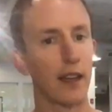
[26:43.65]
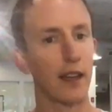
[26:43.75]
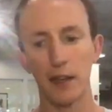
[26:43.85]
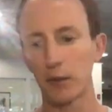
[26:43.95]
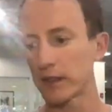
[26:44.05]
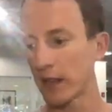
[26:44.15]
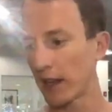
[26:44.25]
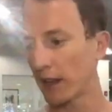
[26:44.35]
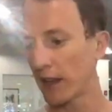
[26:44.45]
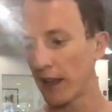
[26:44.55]
He was
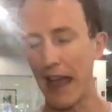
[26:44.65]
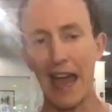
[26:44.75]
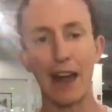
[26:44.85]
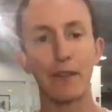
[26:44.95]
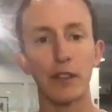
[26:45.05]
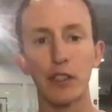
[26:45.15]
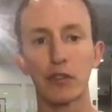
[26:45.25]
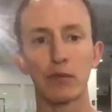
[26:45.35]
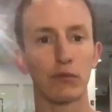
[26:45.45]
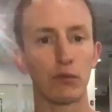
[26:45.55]
a
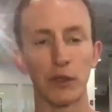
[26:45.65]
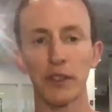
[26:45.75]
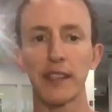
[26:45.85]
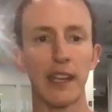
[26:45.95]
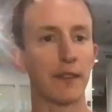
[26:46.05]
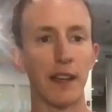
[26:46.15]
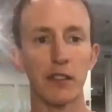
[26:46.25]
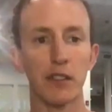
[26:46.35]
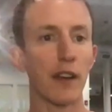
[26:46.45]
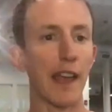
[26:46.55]
average real estate
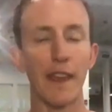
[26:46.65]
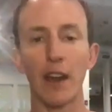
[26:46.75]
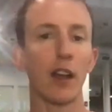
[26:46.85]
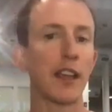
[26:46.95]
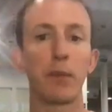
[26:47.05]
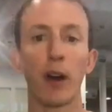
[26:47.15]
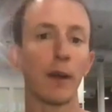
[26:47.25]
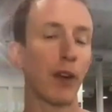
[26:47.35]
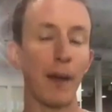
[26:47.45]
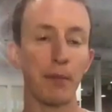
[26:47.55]
investor, and then he bought a
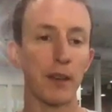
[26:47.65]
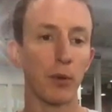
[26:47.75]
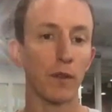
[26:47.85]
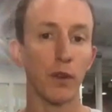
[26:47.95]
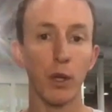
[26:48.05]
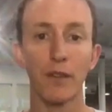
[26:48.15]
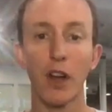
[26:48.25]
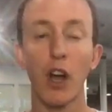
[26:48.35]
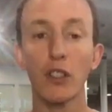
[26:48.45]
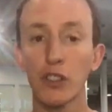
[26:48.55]
property portfolio of
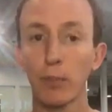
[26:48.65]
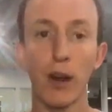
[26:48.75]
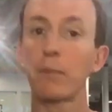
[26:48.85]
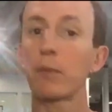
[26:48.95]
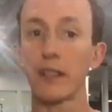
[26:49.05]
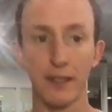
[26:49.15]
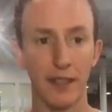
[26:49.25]
100 properties.